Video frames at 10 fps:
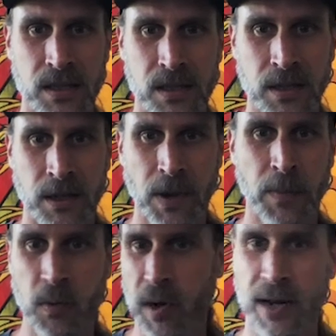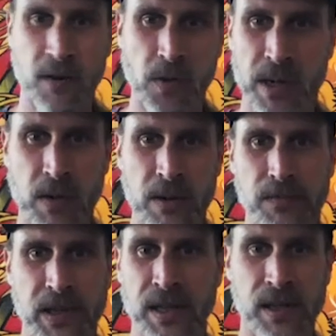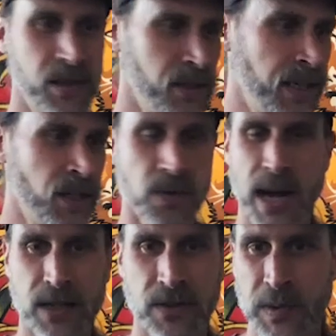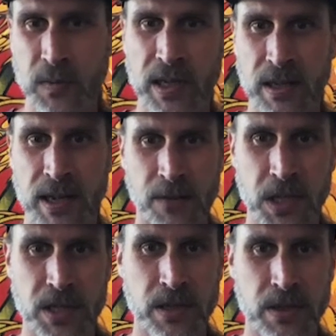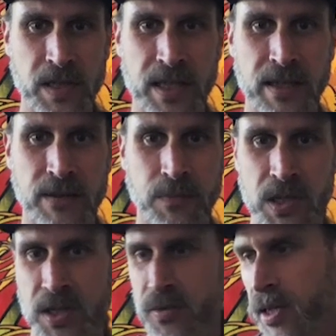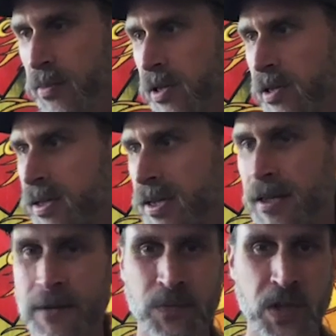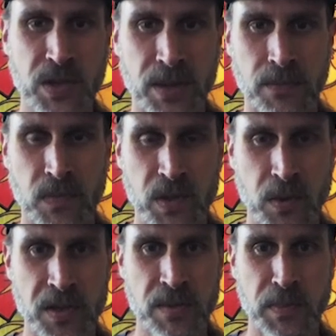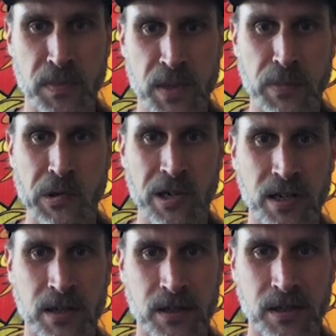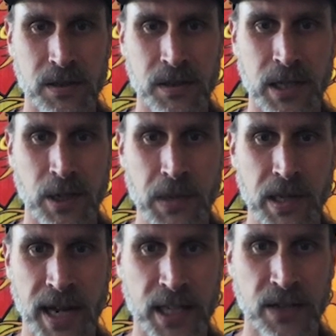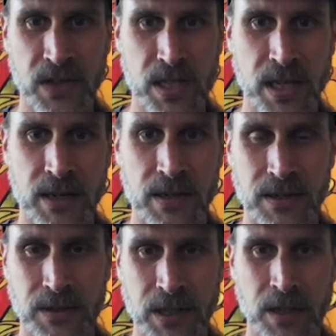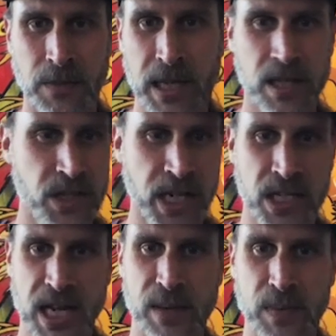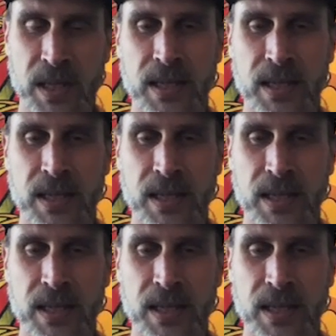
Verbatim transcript: I mean, whatever, we were indirect. I mean, we didn't have much to do with it, but just were able to do some, throw some support and help the activists there, you know, make the change happen.